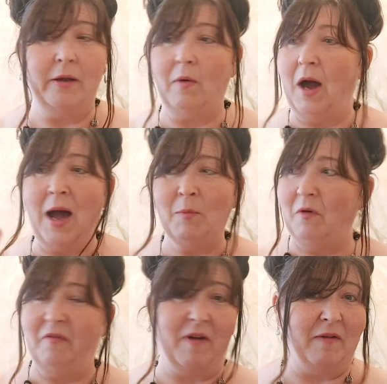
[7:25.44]
I'm
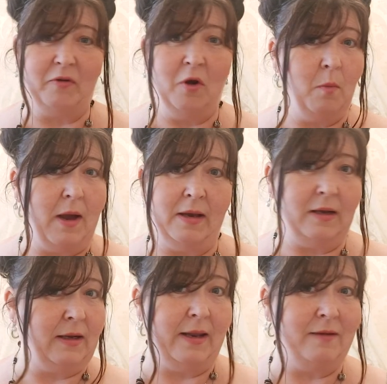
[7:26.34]
not faffing on with
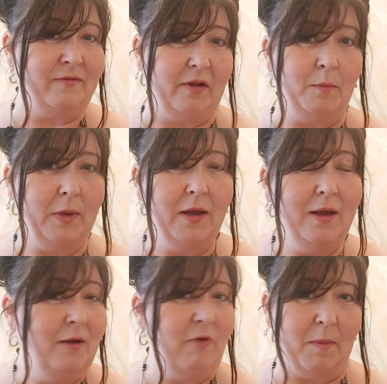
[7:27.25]
any cling film
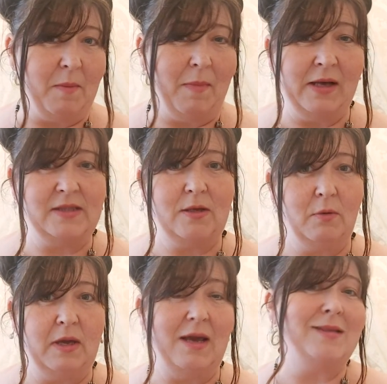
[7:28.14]
wrapping my
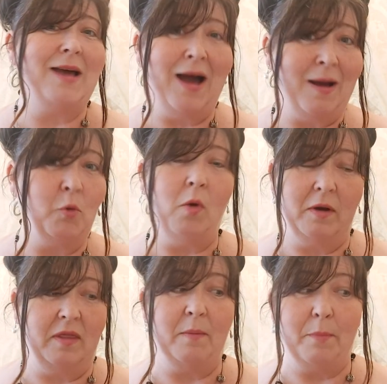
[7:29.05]
suitcase. I'm
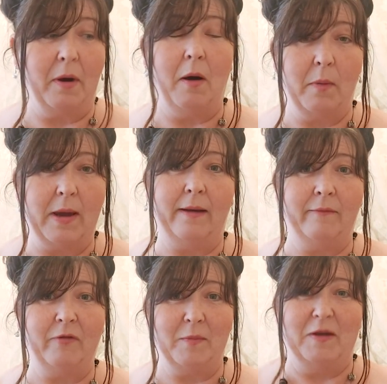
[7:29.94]
going to the bar
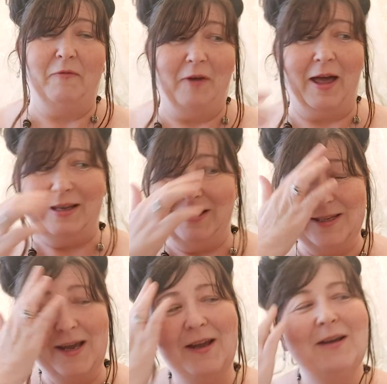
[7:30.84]
waiting for my flight.
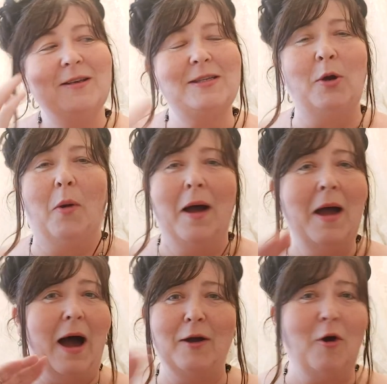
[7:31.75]
So
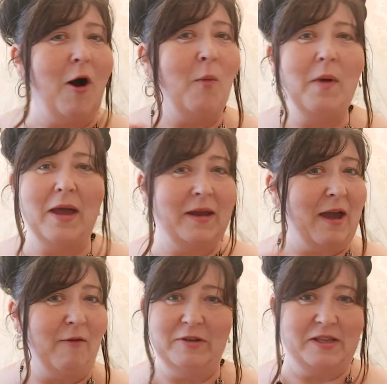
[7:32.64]
I can't wait to
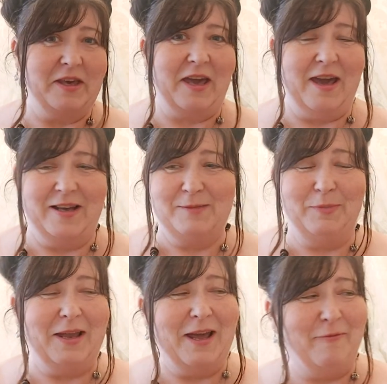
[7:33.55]
get rid of the case,
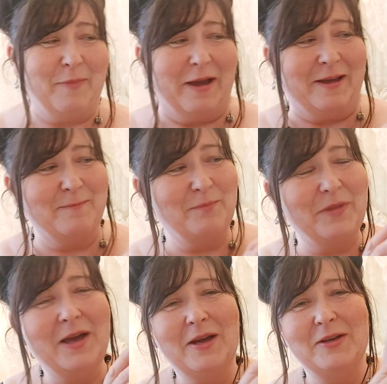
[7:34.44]
believe me.
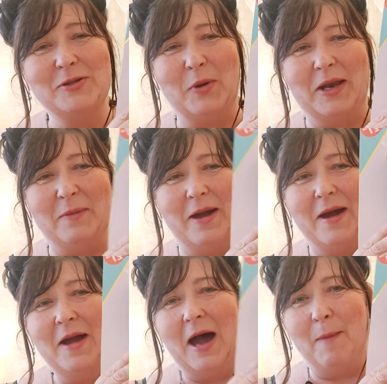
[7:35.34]
So
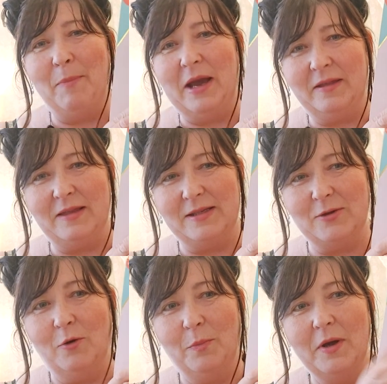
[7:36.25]
anyway, I picked this
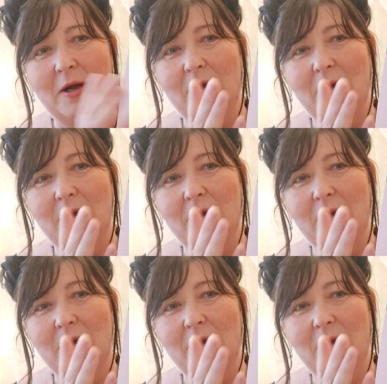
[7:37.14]
up.